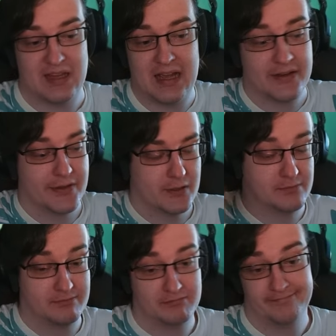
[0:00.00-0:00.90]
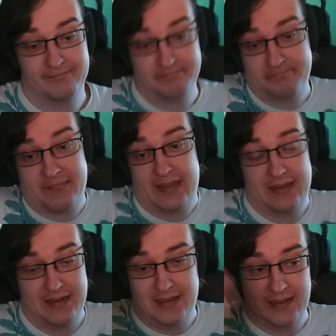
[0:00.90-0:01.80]
I don't know.
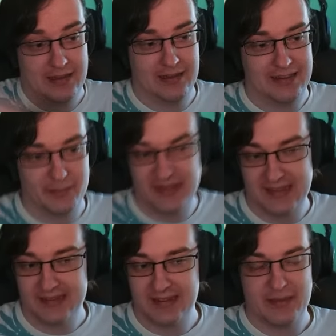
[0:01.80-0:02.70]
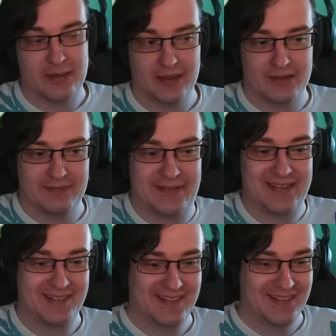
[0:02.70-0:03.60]
Let Blizzard think about it.
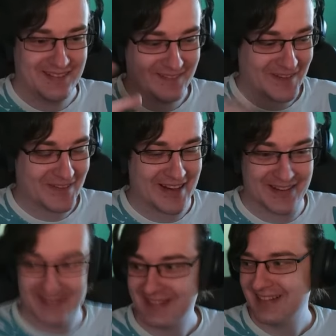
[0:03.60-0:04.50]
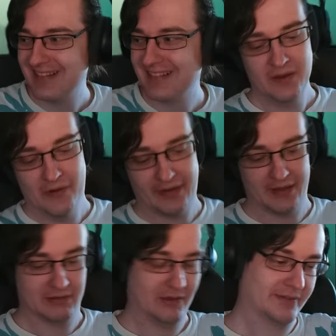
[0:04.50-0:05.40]
What do I know?
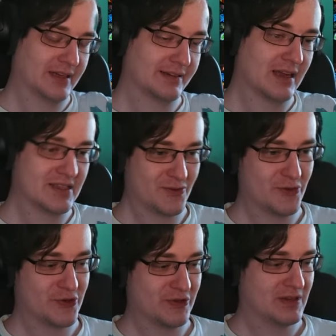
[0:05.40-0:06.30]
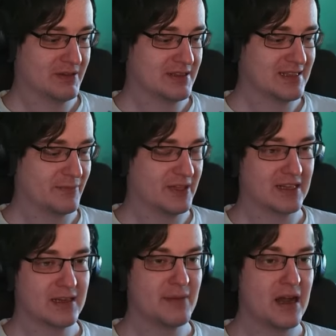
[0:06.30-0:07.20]
Okay, on the end, as usual,
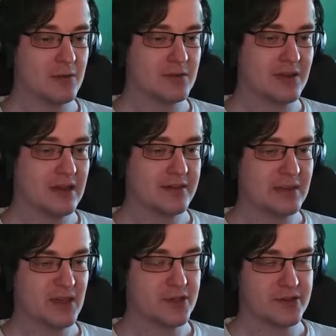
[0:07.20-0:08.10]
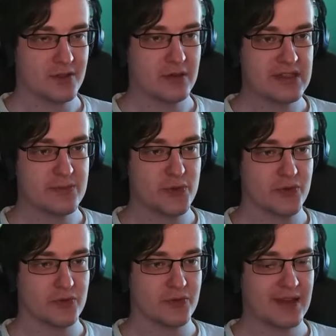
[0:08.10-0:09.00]
something about our damage, so let's
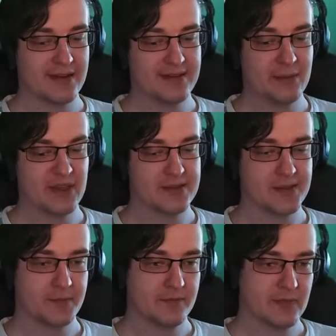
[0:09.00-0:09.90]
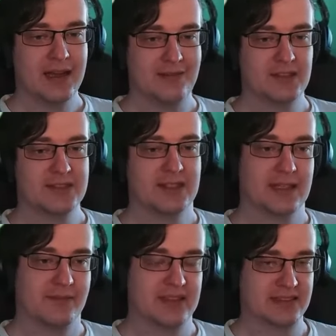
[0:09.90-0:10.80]
move to target dummies. I will
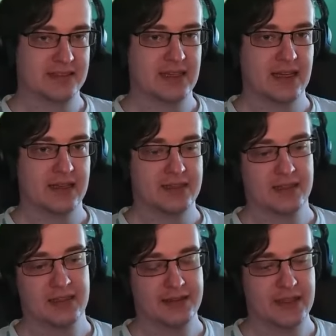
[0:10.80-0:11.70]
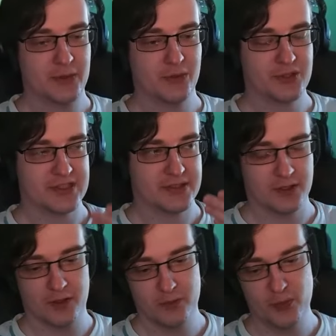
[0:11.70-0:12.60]
start with single target, then you will
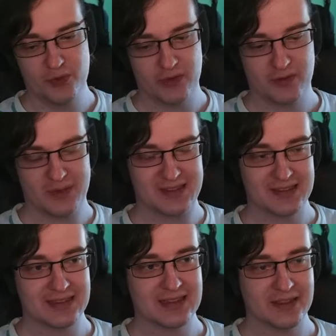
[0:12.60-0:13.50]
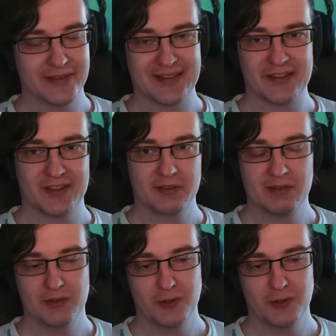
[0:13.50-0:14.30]
just move on from that single target rotation